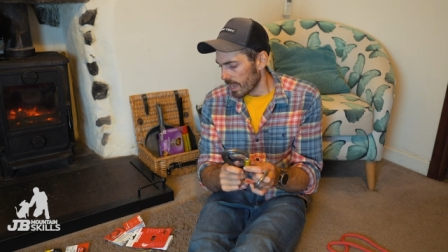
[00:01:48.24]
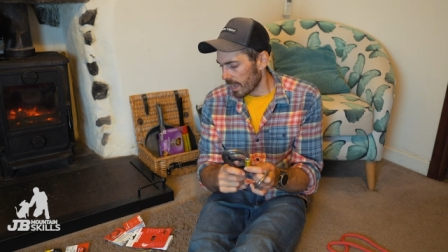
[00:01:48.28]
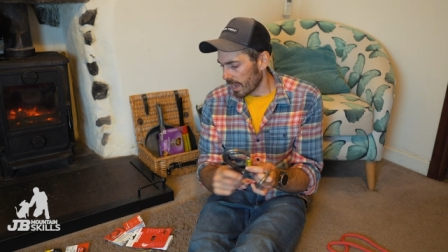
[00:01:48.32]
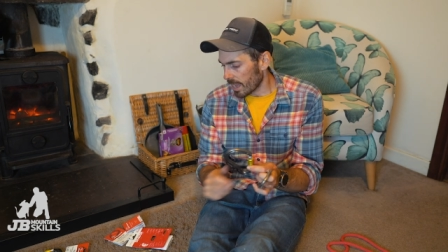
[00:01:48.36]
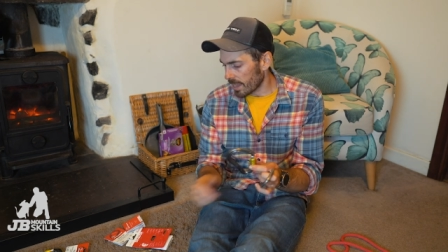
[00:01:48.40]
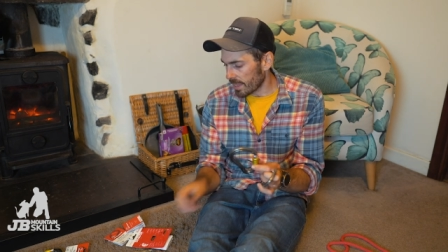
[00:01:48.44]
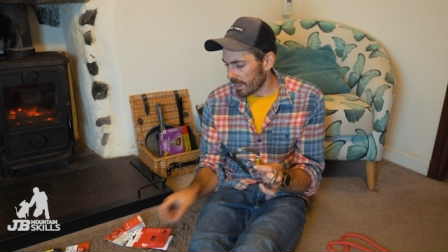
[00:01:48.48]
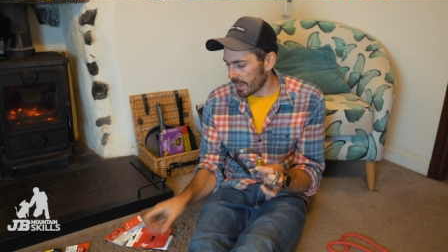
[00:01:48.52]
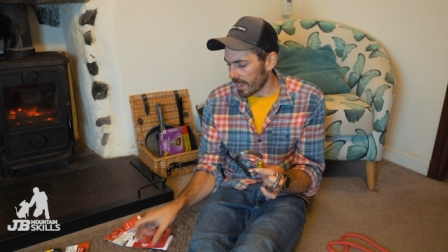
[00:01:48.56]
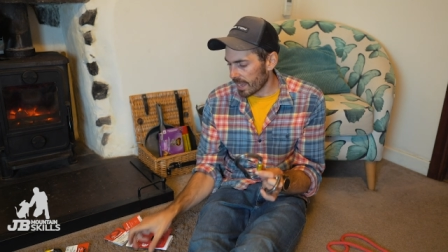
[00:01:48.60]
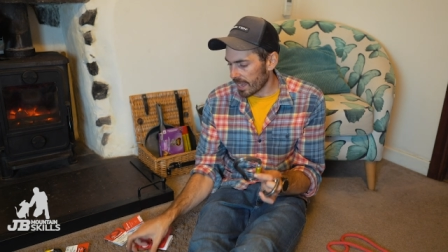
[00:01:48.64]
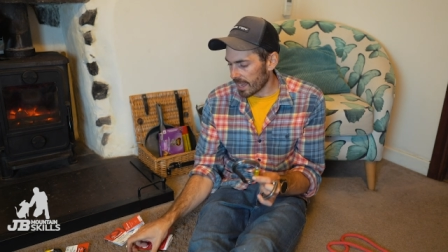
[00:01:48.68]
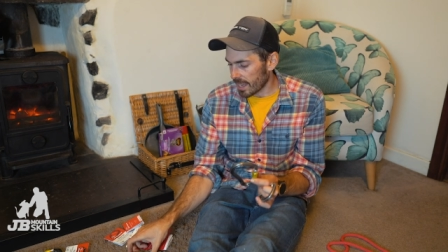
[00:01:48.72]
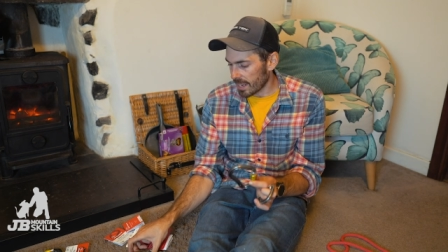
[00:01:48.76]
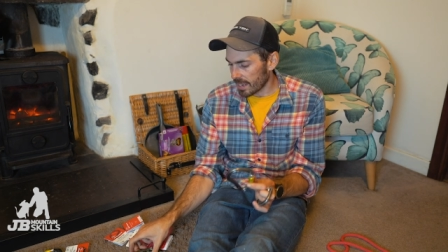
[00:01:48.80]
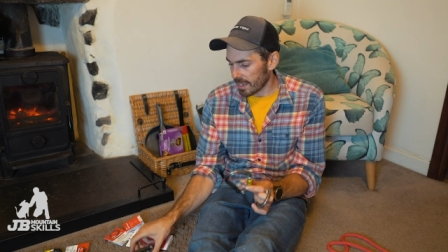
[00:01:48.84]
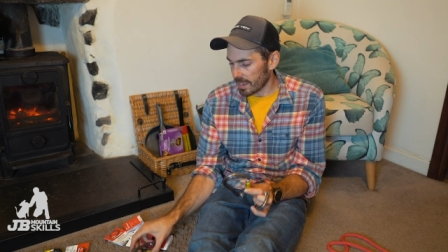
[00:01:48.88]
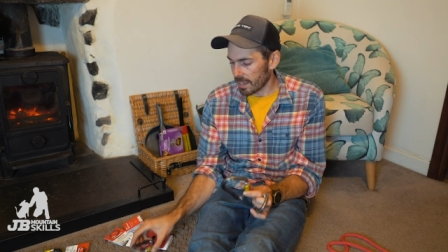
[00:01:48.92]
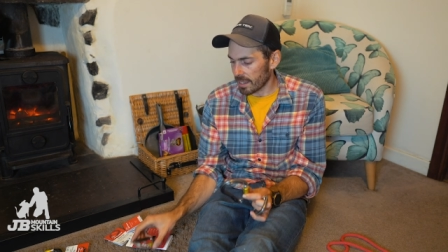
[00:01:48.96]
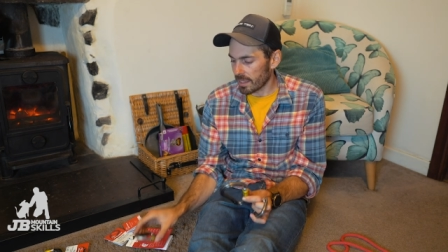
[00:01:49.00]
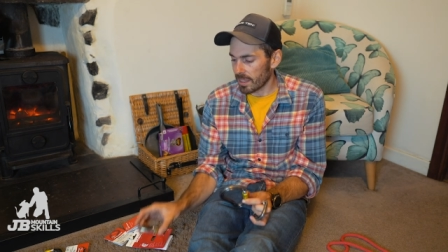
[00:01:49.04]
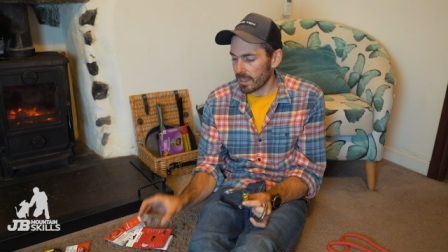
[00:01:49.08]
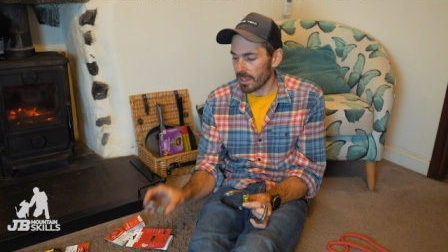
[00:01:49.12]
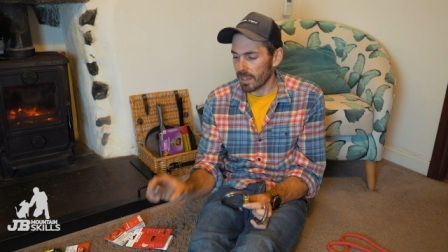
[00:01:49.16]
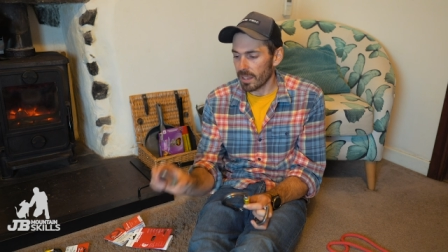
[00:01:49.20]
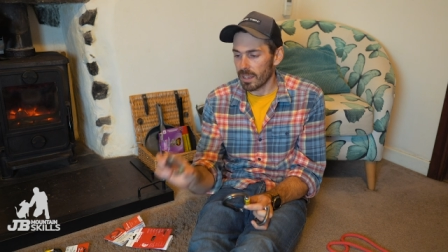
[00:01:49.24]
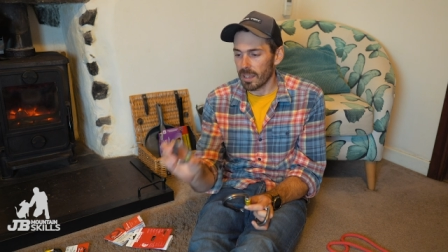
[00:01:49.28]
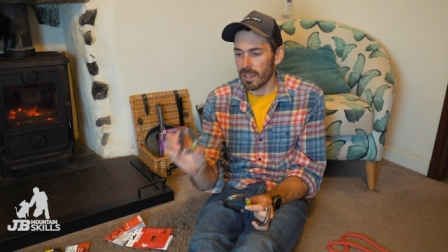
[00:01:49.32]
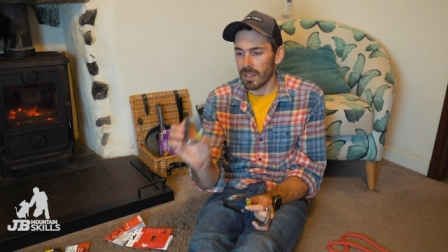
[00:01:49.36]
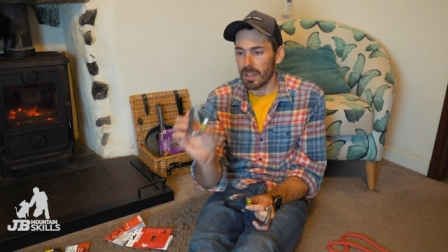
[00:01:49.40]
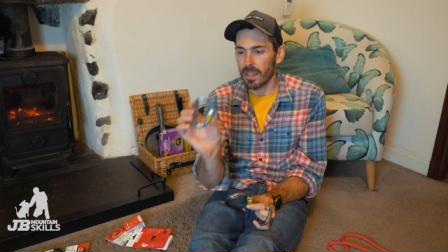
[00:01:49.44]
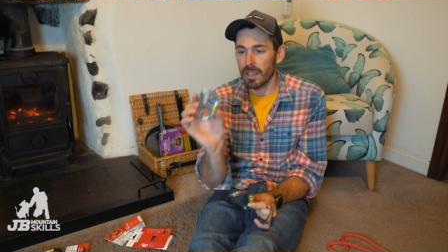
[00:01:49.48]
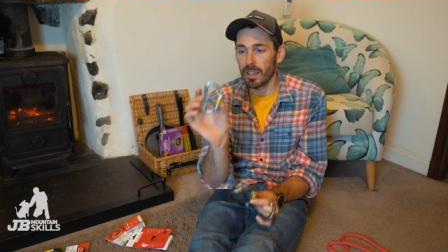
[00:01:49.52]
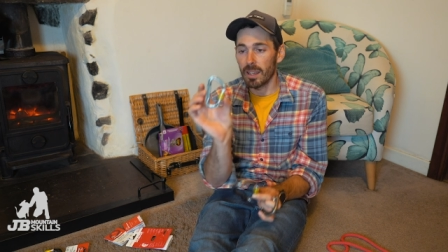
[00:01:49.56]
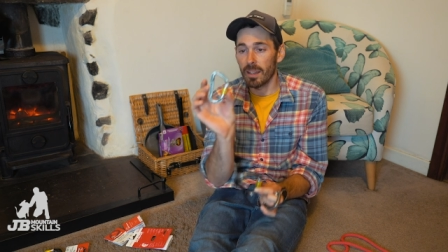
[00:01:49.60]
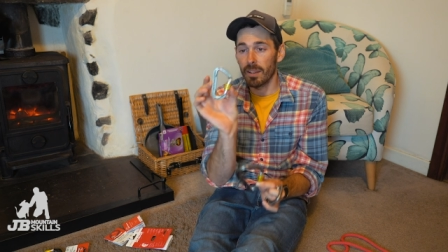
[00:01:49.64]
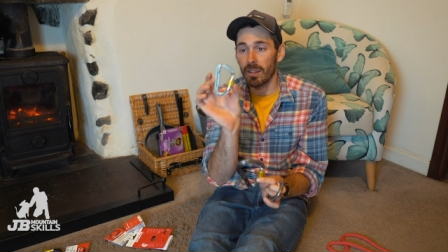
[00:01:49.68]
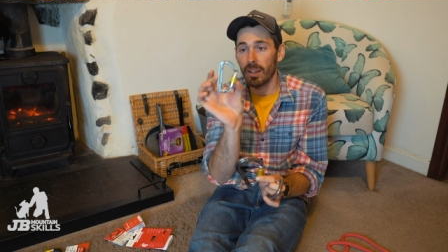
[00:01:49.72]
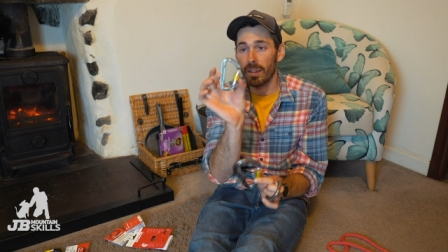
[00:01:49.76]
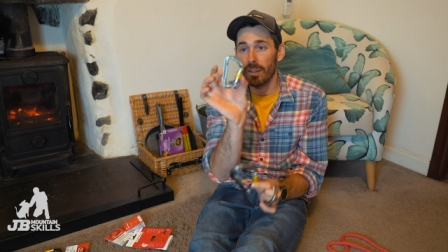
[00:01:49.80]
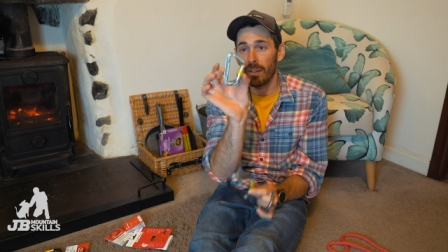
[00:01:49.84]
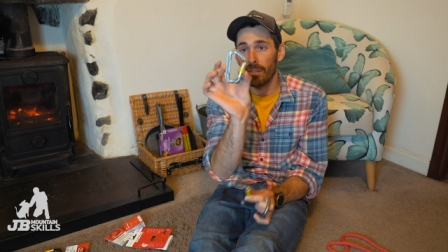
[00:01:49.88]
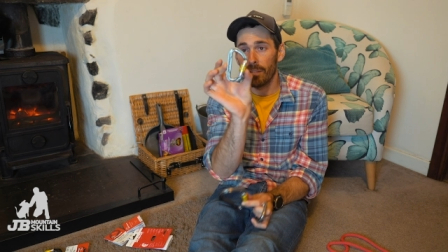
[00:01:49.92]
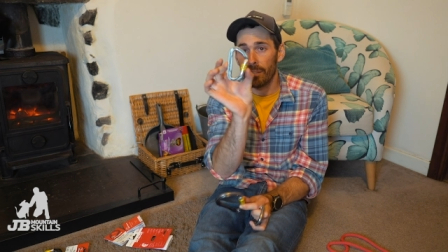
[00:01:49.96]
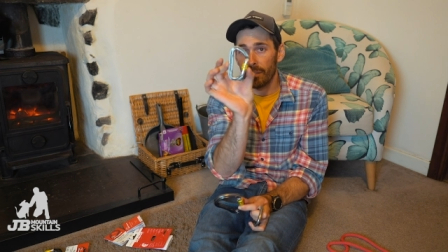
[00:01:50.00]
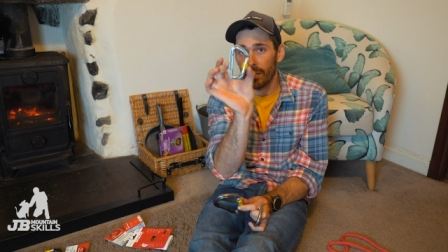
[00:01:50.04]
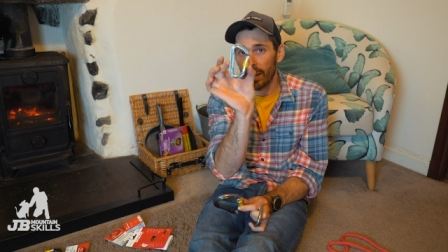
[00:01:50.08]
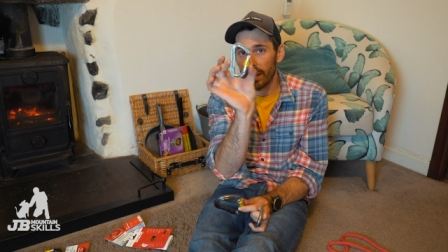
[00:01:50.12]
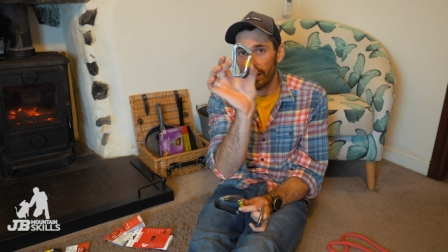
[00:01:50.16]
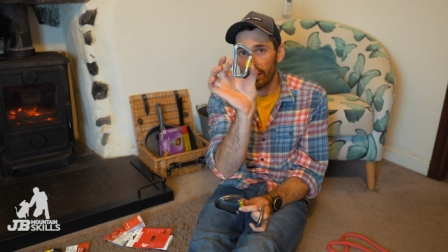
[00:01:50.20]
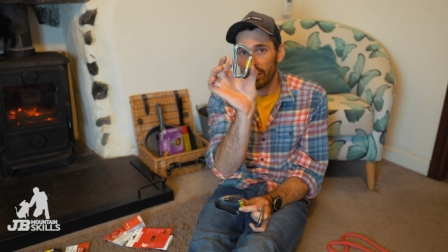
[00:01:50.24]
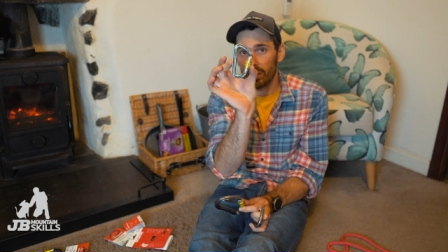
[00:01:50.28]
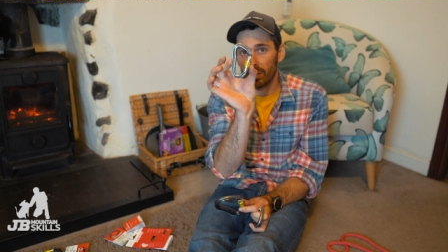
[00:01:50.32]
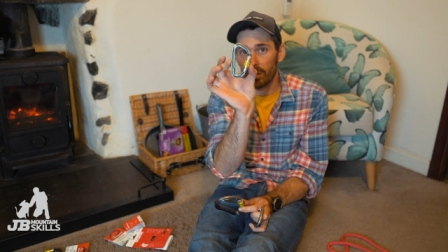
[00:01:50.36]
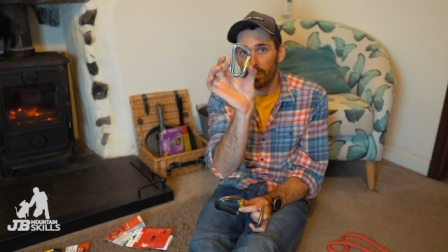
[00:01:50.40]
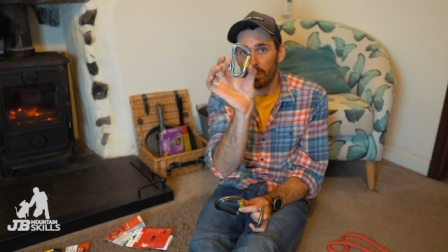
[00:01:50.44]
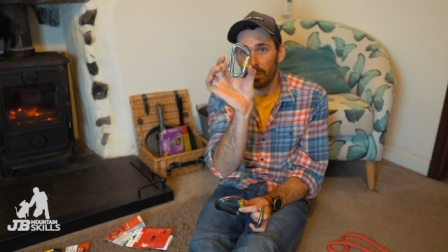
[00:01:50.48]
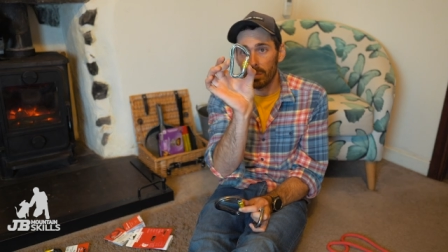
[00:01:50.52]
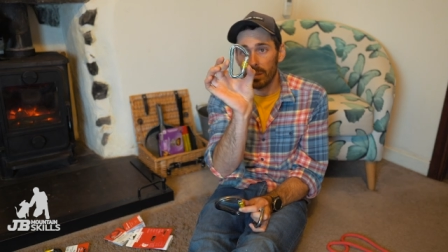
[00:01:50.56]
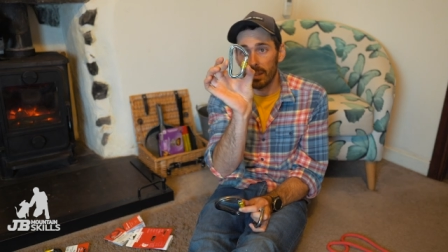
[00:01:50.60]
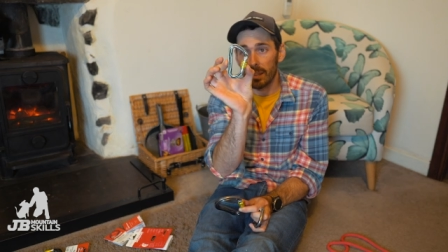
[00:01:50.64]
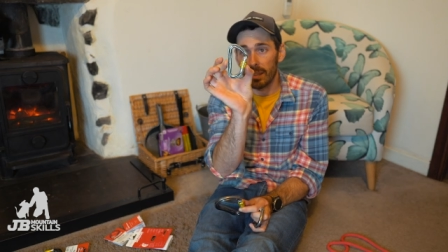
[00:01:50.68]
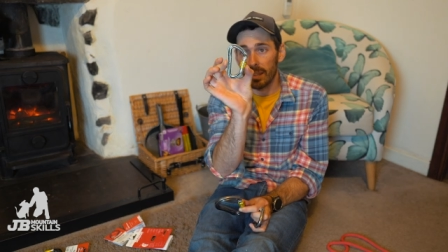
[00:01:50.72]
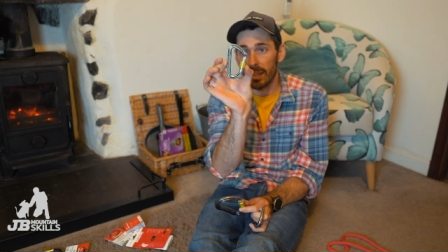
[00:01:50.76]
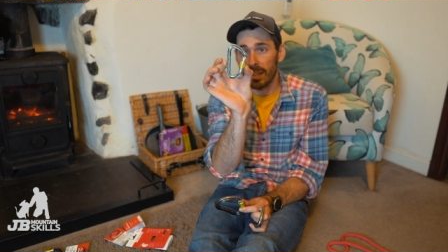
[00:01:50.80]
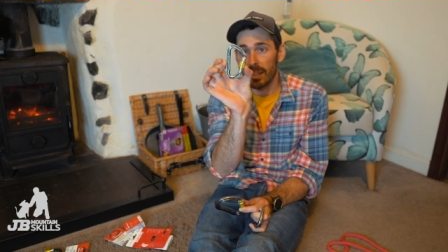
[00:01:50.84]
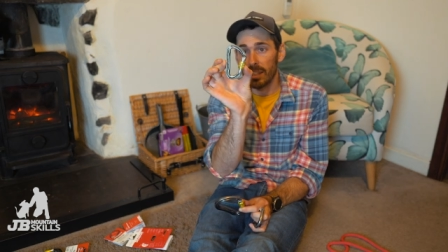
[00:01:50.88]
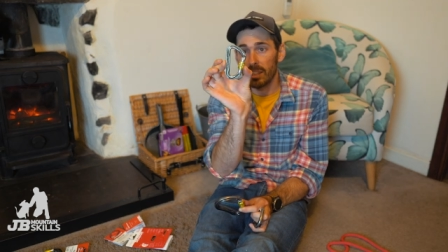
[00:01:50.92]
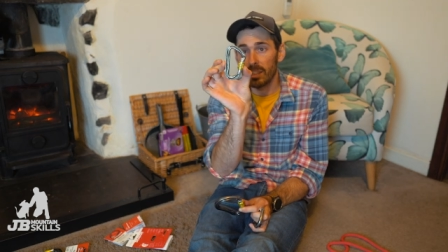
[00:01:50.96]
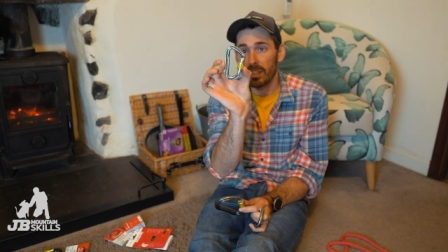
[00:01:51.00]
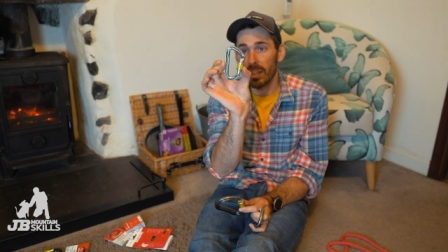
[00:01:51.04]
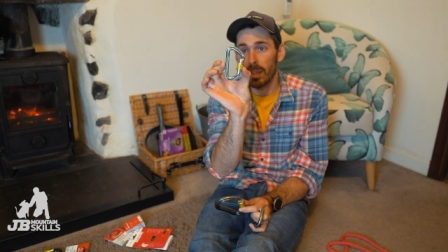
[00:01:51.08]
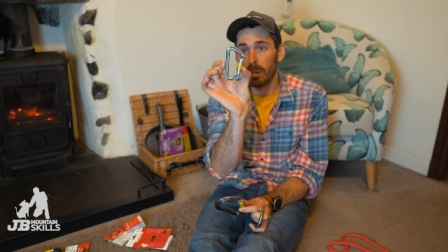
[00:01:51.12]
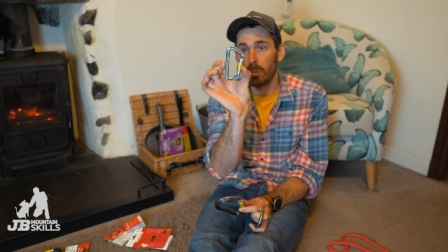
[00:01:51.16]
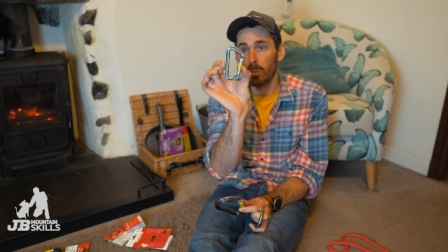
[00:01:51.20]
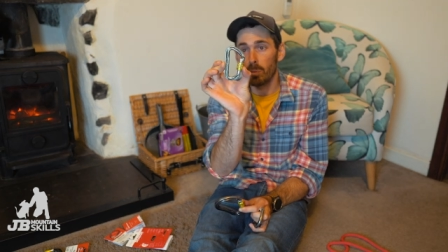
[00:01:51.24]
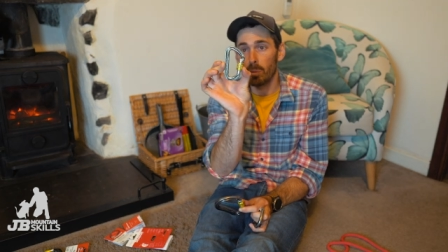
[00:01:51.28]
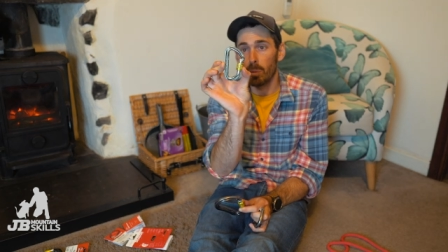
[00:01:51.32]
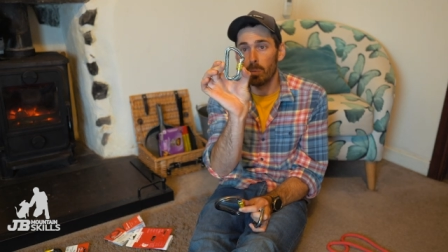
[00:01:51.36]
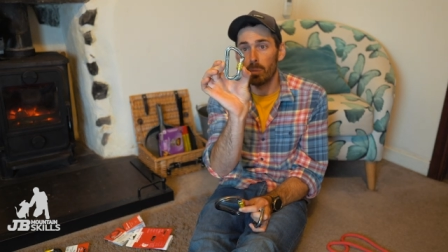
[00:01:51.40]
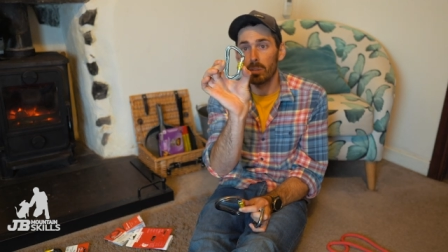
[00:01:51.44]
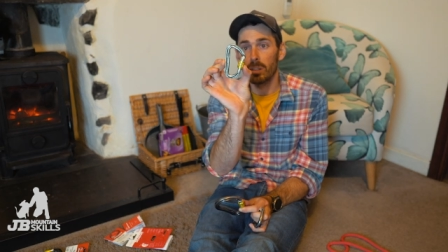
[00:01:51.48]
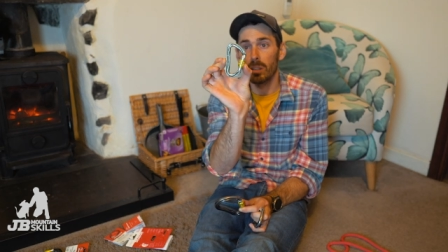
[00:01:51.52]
And then the Phantom D-shaped one,